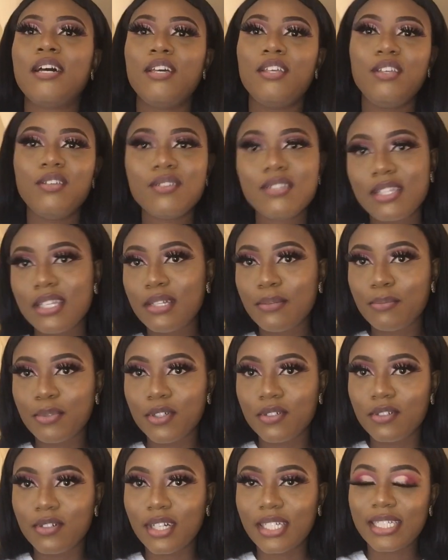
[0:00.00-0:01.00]
using
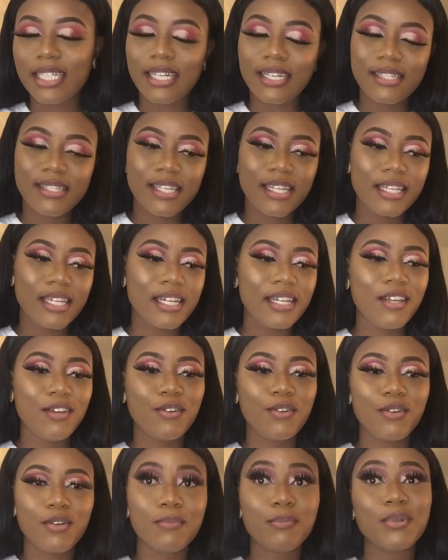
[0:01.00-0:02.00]
product externally
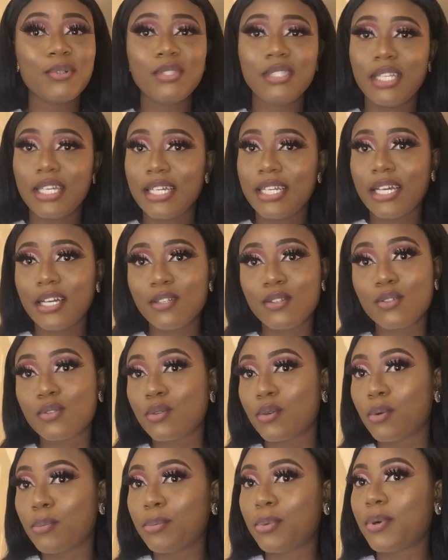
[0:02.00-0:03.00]
on your body, either
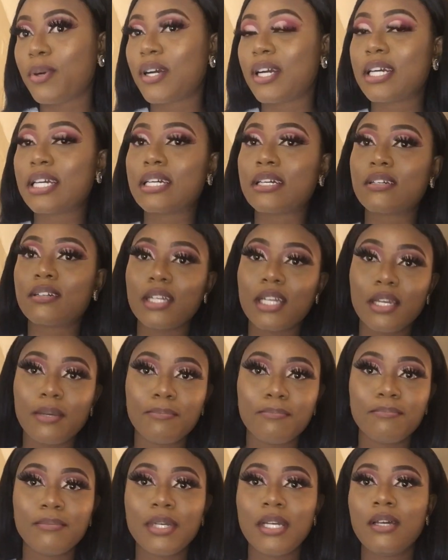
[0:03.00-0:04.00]
soap,
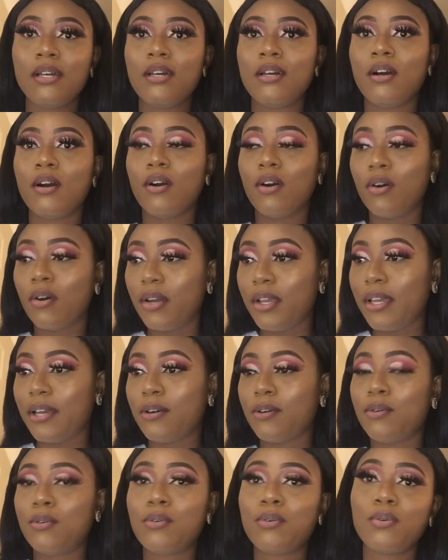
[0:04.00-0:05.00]
cream,
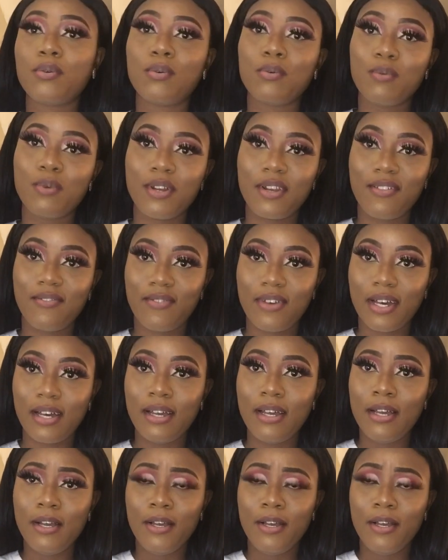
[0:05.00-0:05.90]
oil, whatever,